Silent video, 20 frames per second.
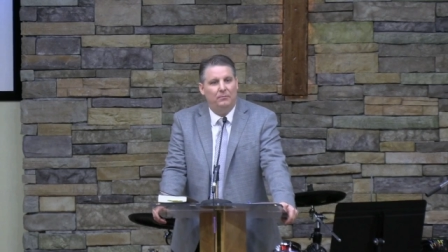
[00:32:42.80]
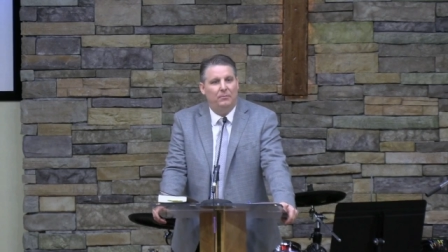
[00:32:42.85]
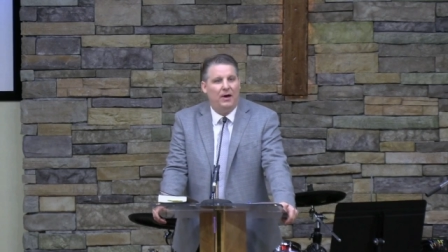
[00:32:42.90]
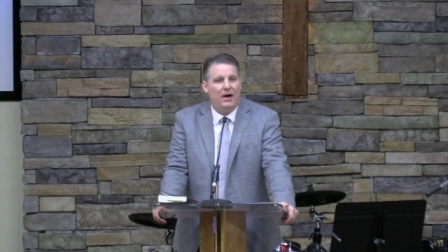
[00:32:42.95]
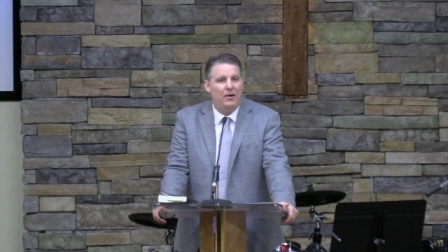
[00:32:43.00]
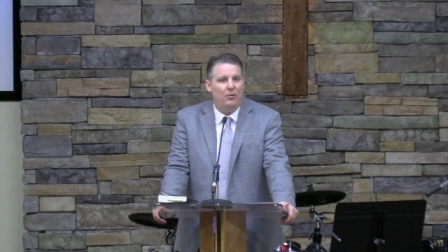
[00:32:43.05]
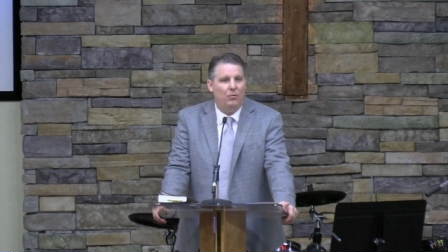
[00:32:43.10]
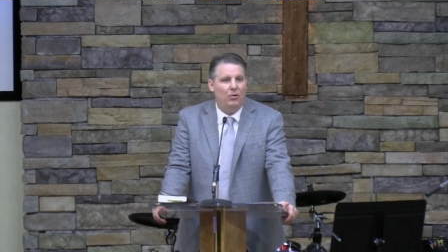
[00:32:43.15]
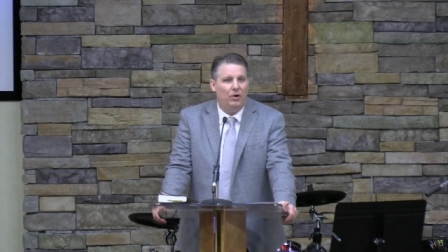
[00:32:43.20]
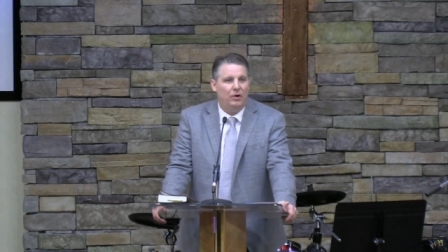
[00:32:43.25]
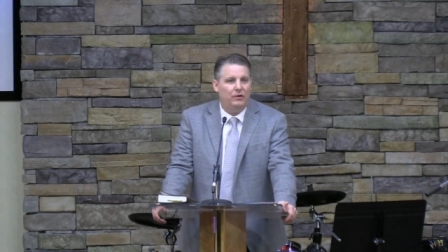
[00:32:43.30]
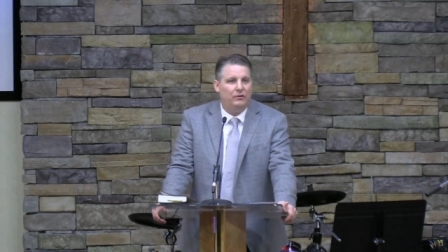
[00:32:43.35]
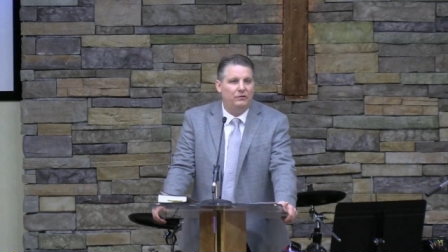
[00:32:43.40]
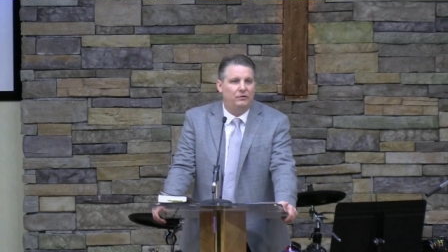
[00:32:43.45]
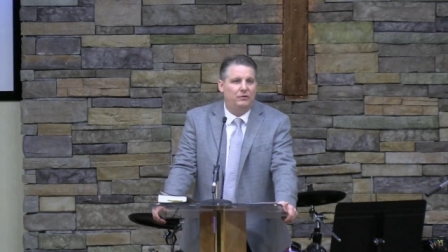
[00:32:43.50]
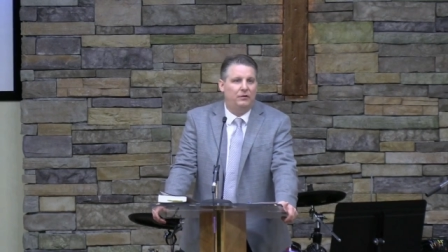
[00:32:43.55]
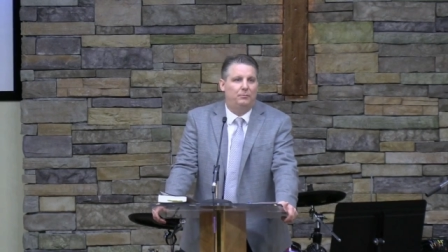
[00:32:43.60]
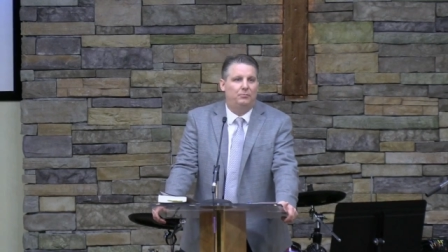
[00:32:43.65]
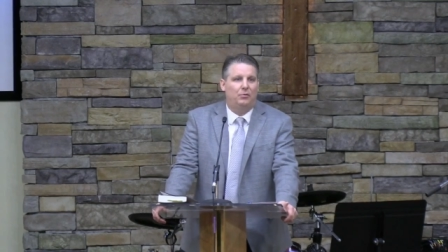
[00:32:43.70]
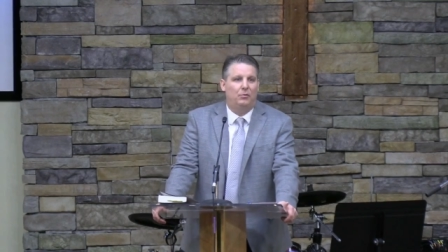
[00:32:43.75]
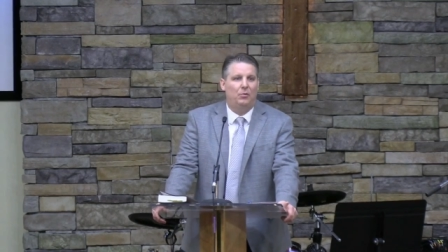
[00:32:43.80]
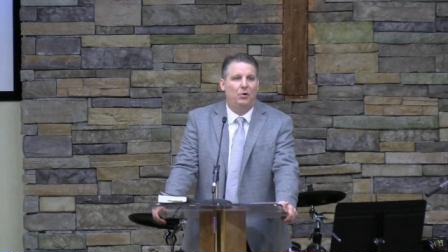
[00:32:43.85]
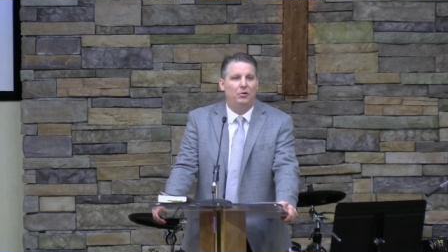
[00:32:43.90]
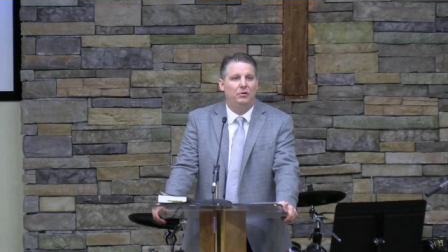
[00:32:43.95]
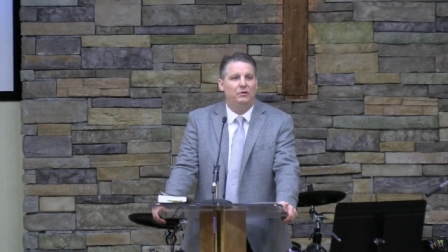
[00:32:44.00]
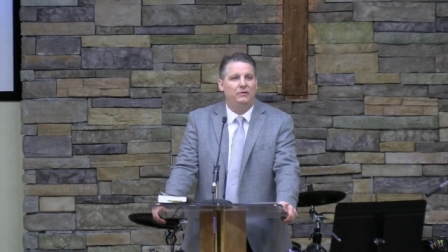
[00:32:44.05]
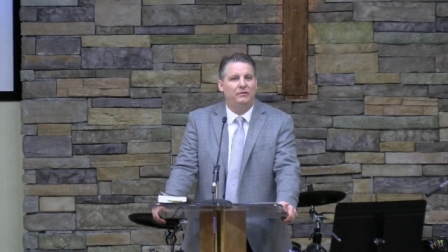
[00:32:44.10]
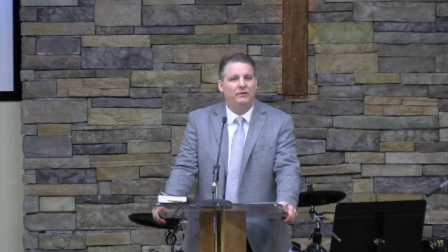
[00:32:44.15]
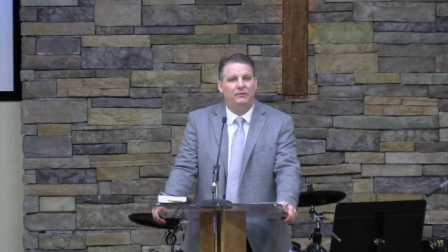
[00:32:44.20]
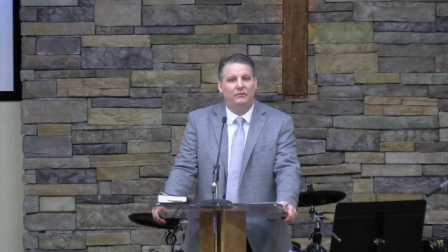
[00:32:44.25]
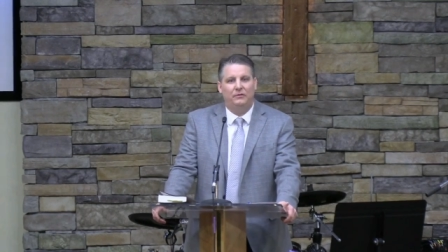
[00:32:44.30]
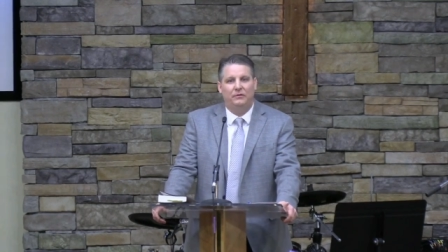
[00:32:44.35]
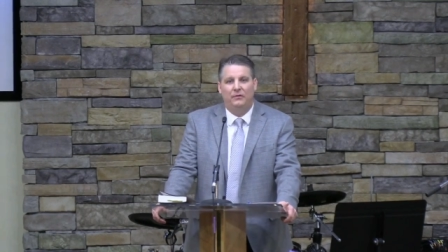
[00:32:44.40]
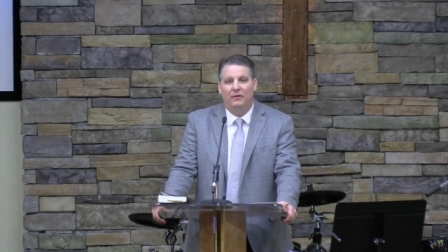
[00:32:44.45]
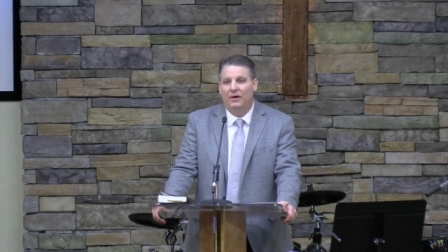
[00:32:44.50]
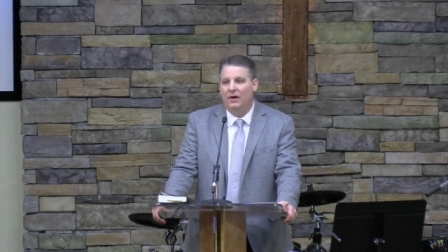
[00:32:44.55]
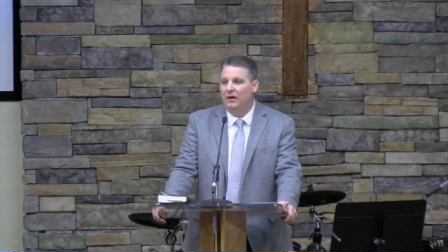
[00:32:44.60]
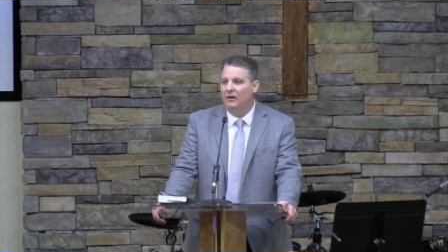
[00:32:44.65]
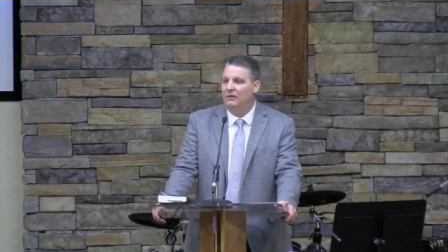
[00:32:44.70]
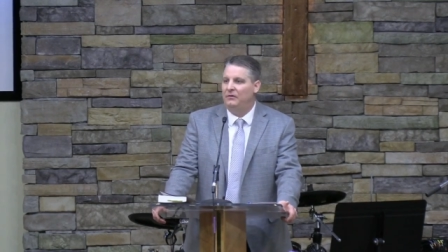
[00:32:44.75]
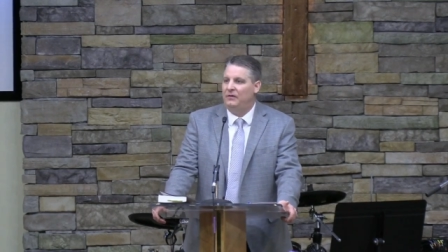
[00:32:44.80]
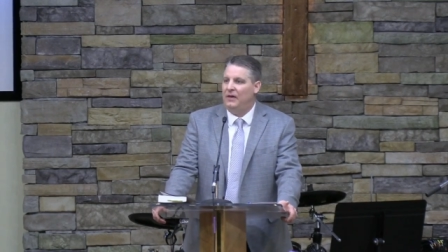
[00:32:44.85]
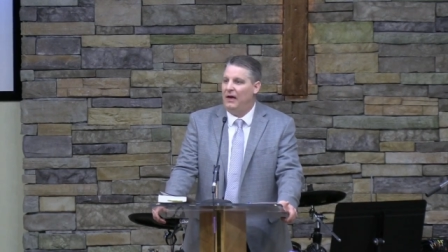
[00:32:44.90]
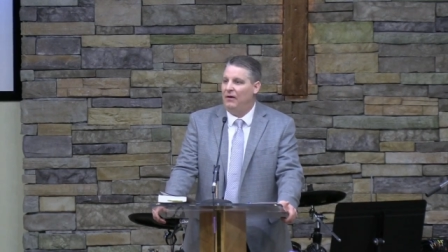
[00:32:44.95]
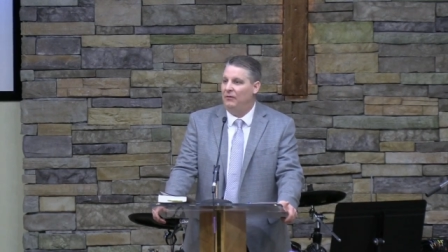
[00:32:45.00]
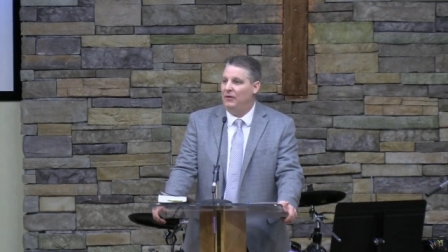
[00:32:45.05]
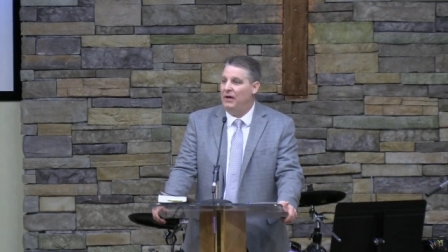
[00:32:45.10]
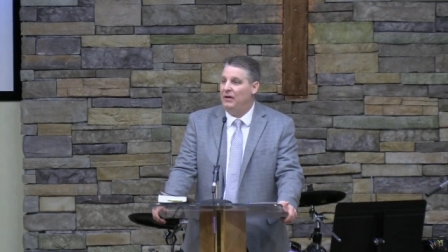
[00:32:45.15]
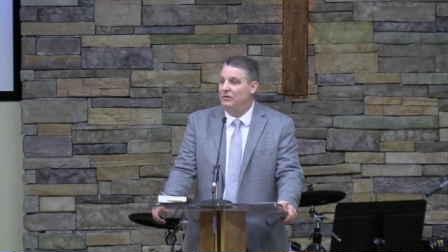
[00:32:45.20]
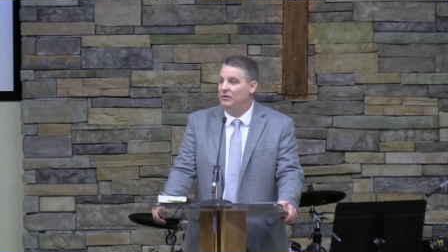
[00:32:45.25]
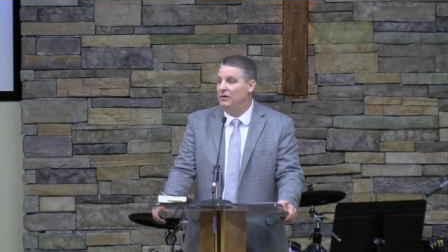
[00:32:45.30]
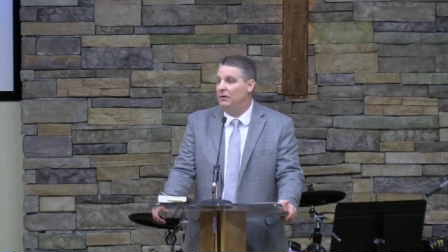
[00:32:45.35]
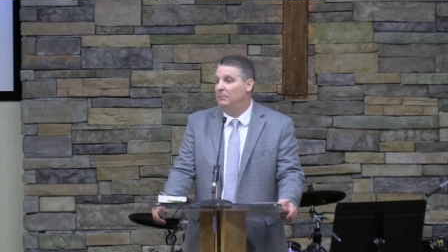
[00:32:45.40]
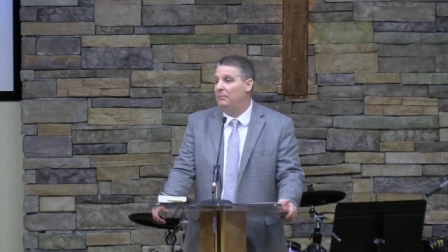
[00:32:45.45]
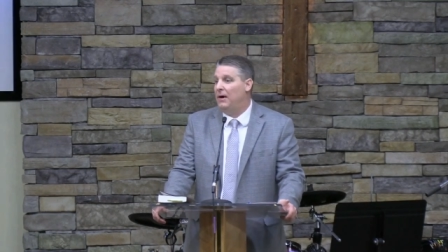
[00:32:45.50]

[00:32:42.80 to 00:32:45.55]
by works, the promoters of salvation